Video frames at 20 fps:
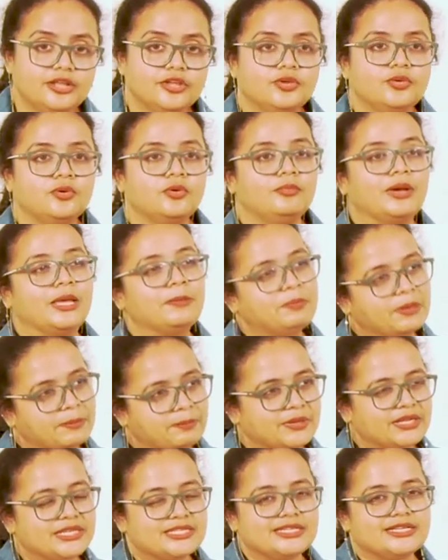You know, my
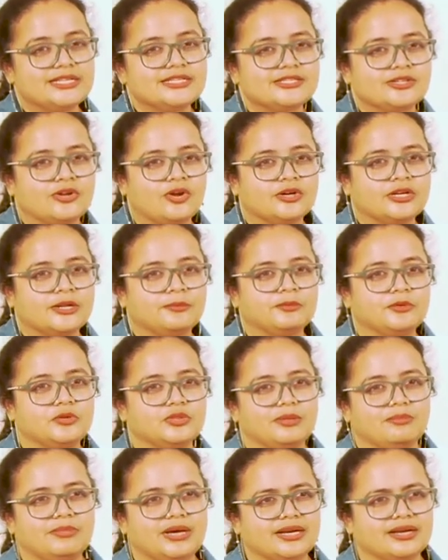preparation is not up to
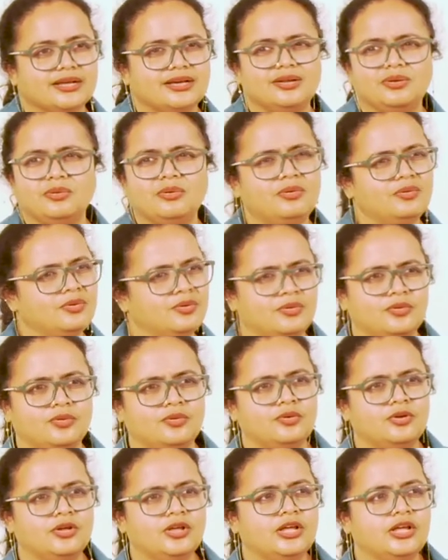the mark.
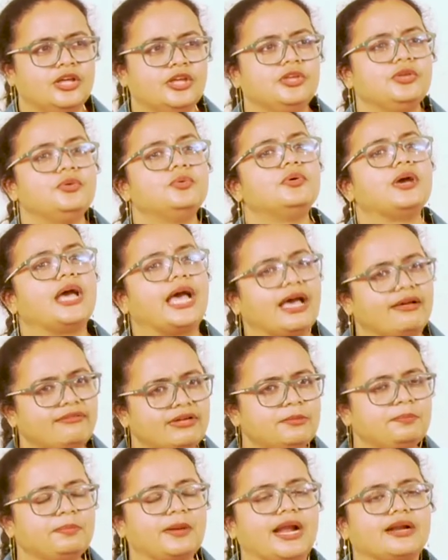No. You
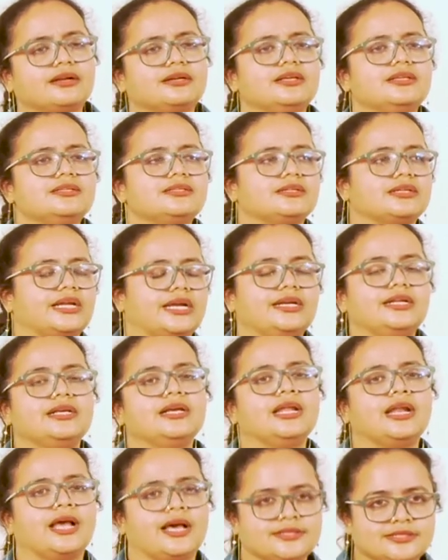haven't practiced writing
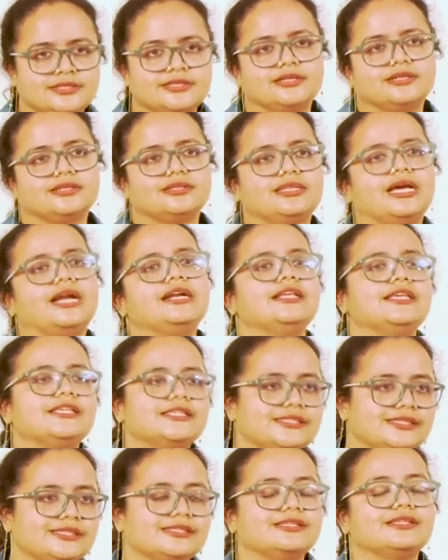an answer. That
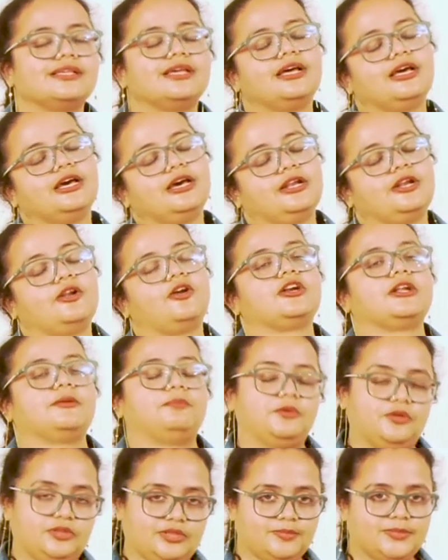is not
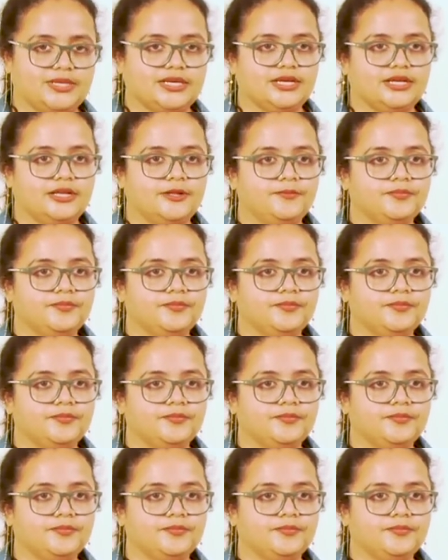up to the mark.